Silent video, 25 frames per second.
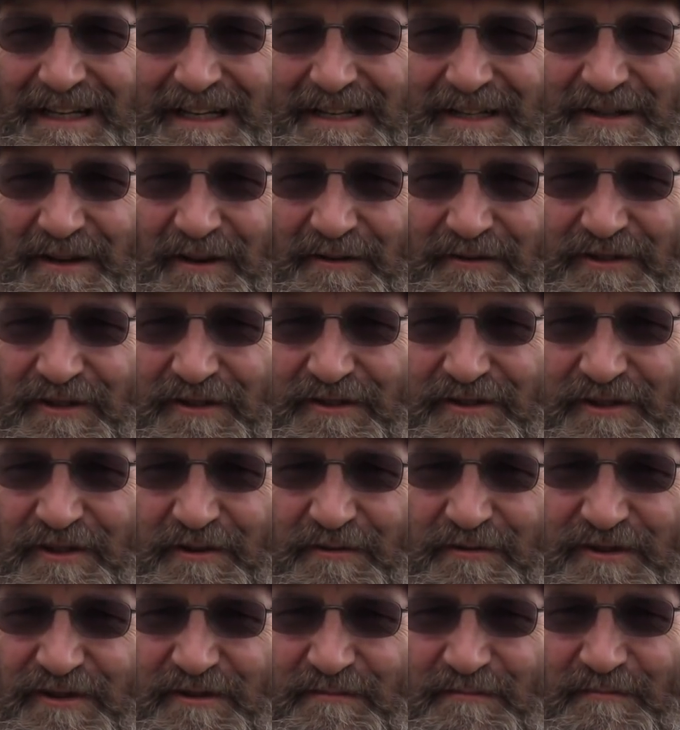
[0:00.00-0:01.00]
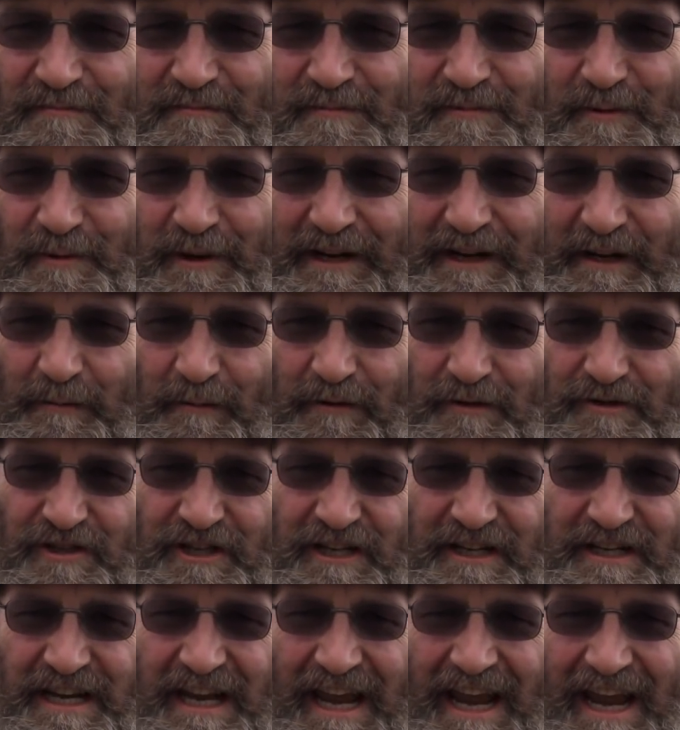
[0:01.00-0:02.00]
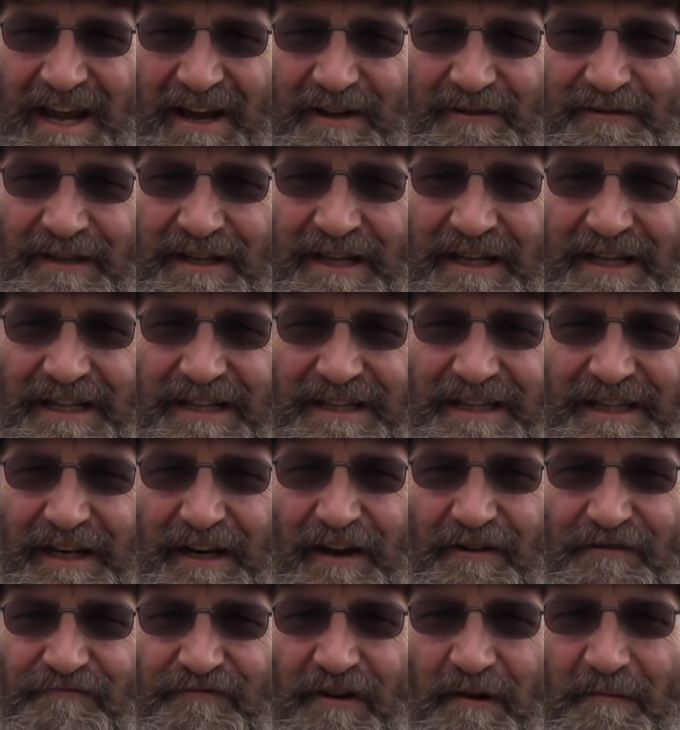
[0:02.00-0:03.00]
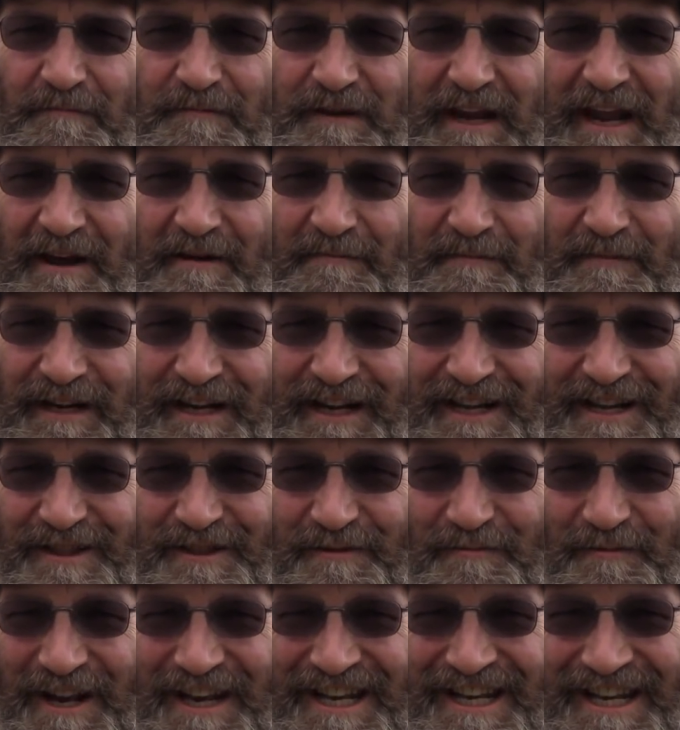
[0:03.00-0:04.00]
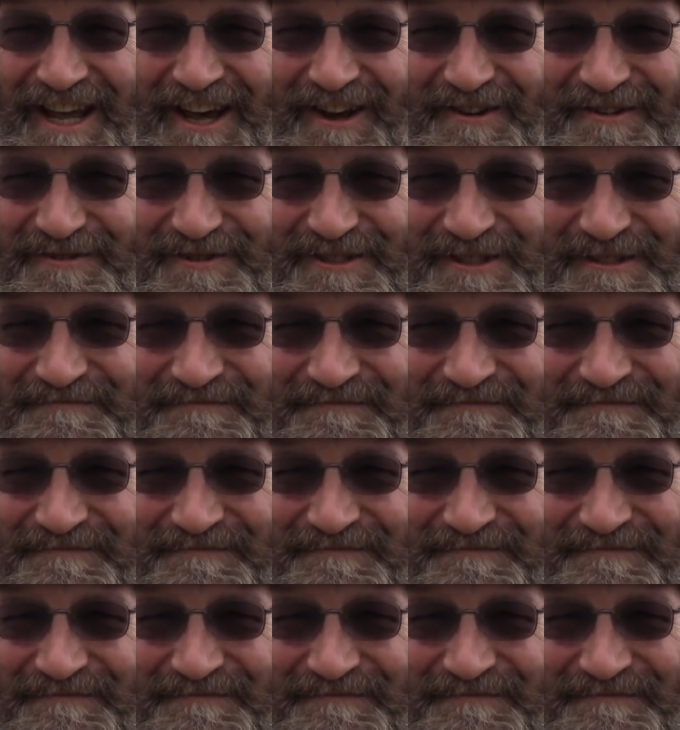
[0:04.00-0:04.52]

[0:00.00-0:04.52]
So I'll just do some quick washing down, then I'll rub down beneath the windows.